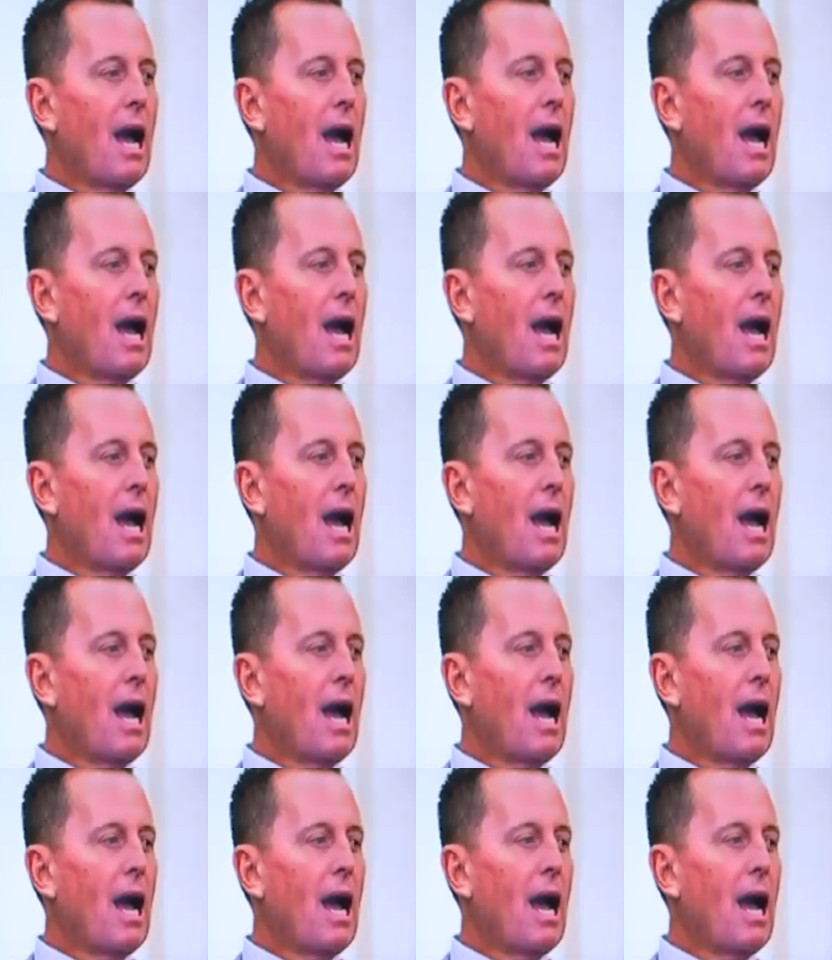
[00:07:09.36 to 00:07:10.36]

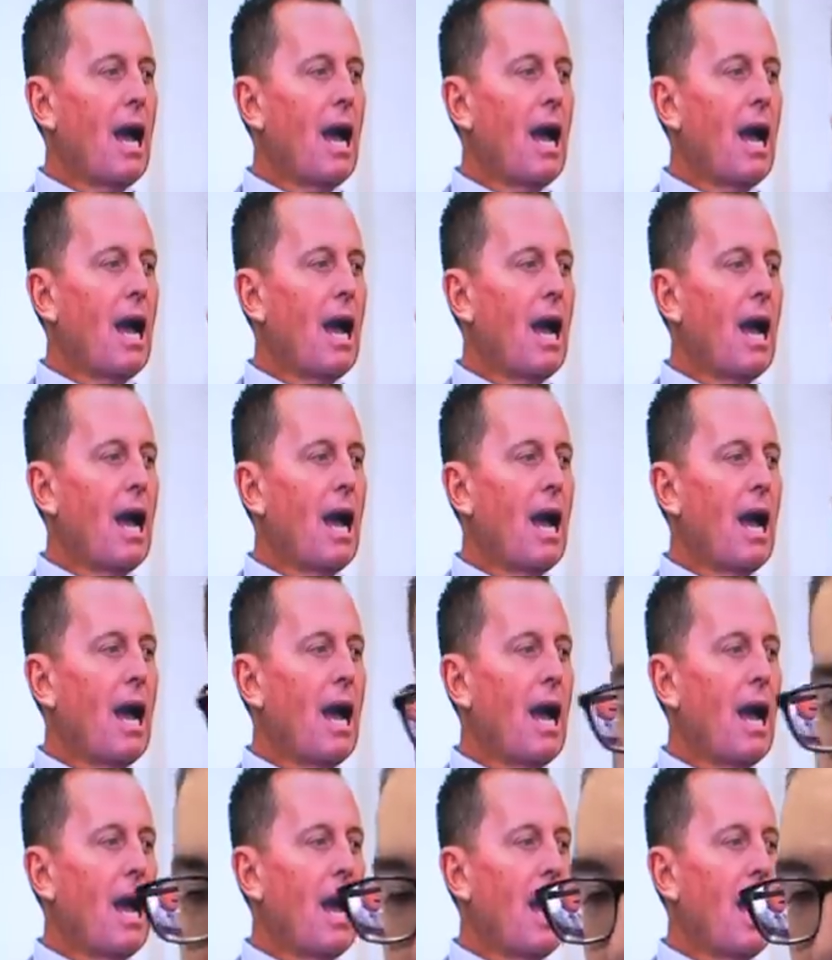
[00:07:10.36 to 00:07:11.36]

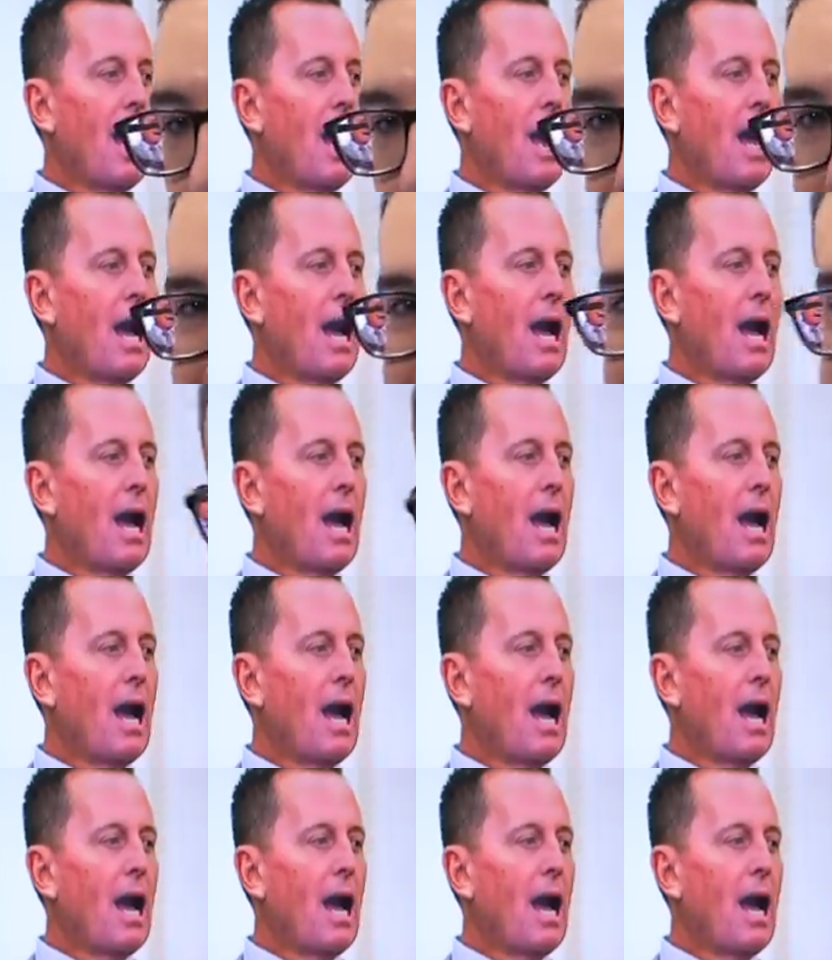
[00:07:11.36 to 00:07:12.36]

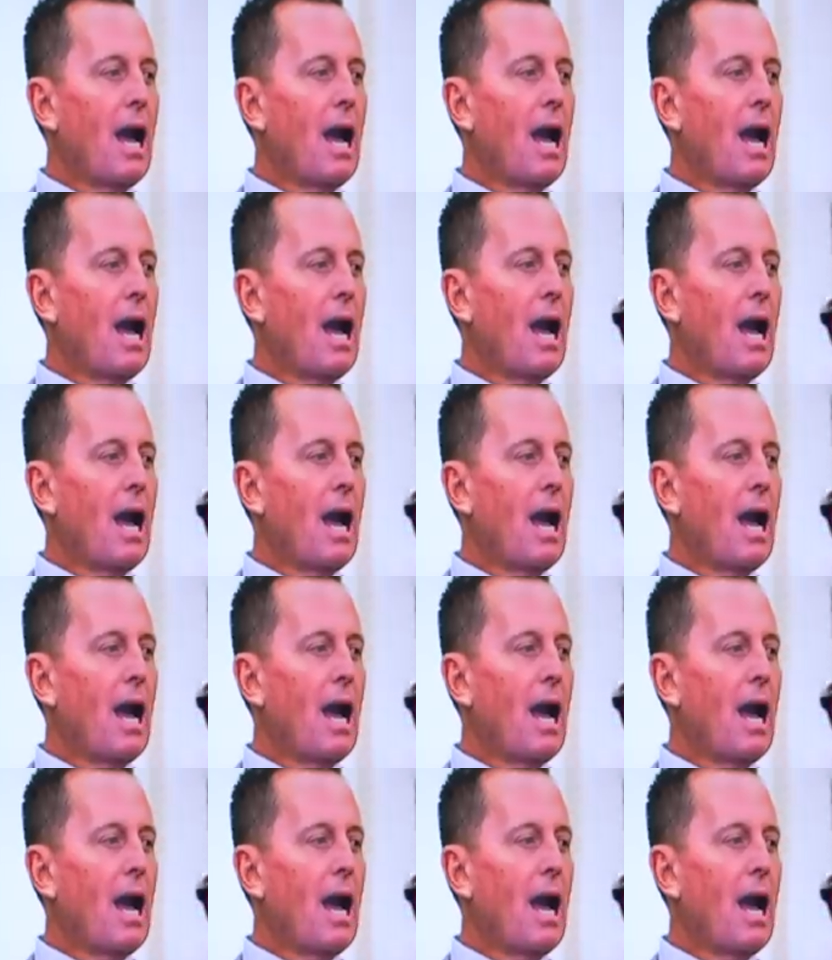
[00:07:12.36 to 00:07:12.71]
No words are spoken by the person on screen.